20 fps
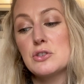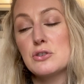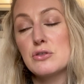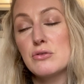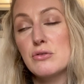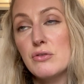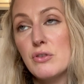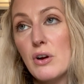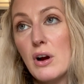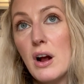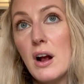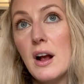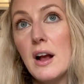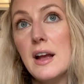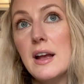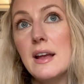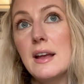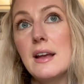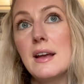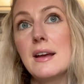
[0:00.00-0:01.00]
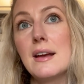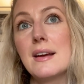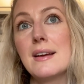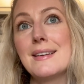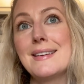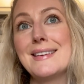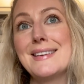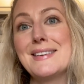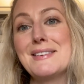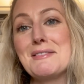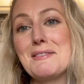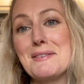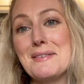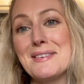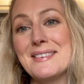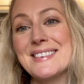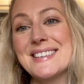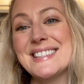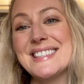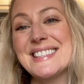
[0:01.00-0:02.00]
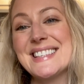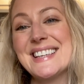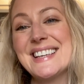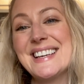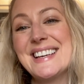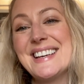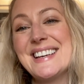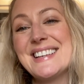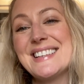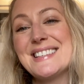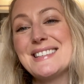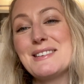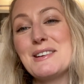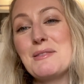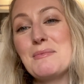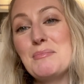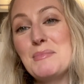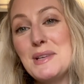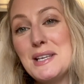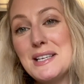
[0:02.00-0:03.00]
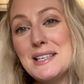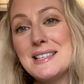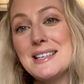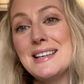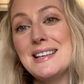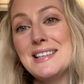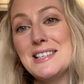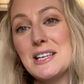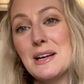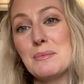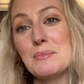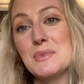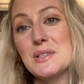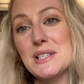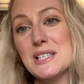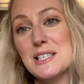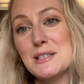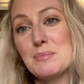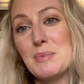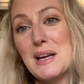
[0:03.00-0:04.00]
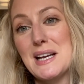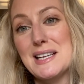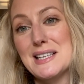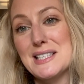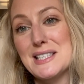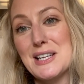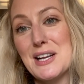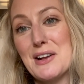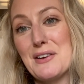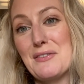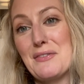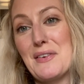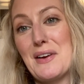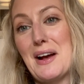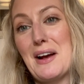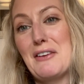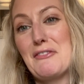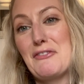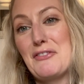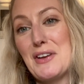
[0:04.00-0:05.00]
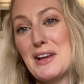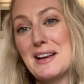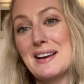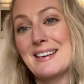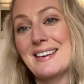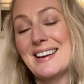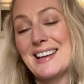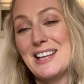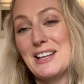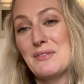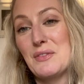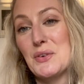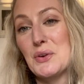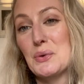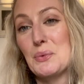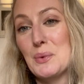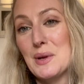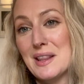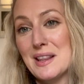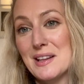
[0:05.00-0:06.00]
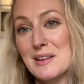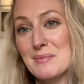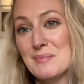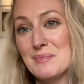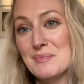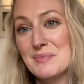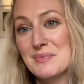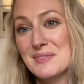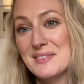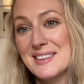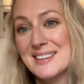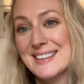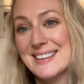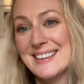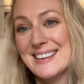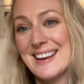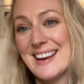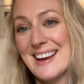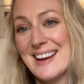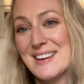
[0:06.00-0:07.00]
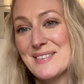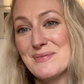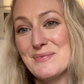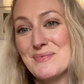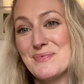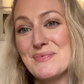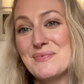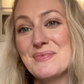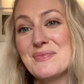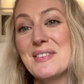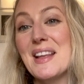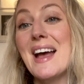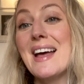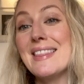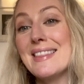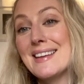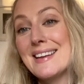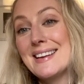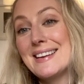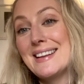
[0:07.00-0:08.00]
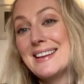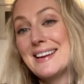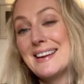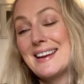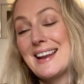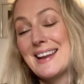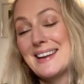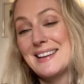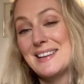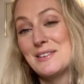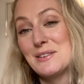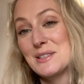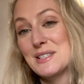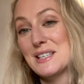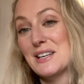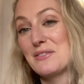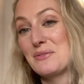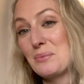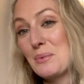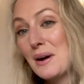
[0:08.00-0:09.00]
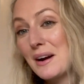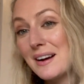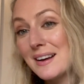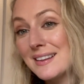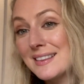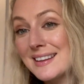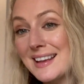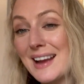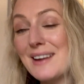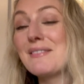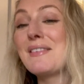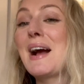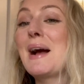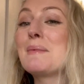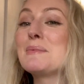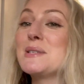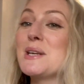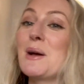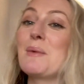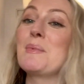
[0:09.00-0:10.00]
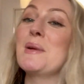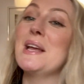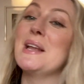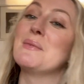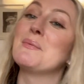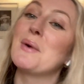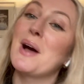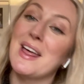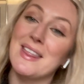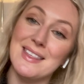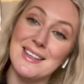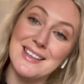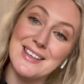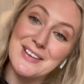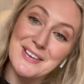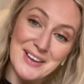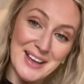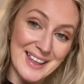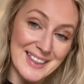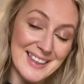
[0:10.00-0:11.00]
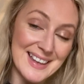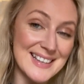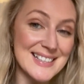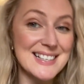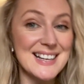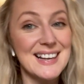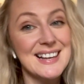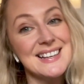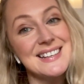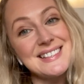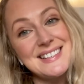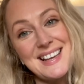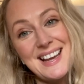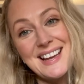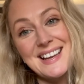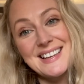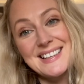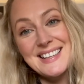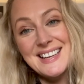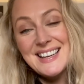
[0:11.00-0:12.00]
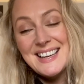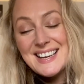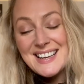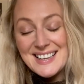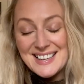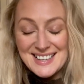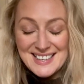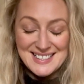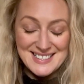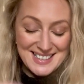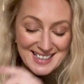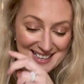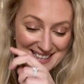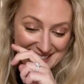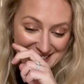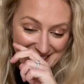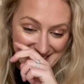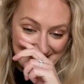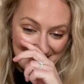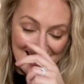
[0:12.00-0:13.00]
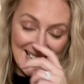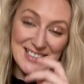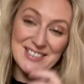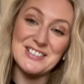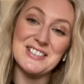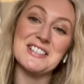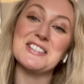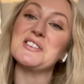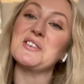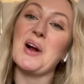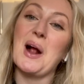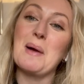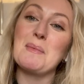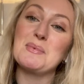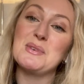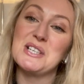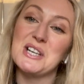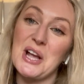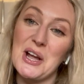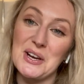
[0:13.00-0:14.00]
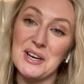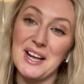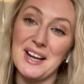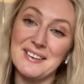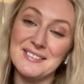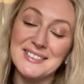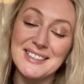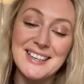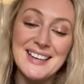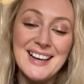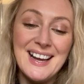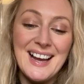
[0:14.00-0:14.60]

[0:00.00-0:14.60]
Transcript: try not to immediately jump to the space of feeling like you've got to win them. And that, you know, letting your self-worth get wrapped up in whether you get that second date, because it is a dangerous trap to go down.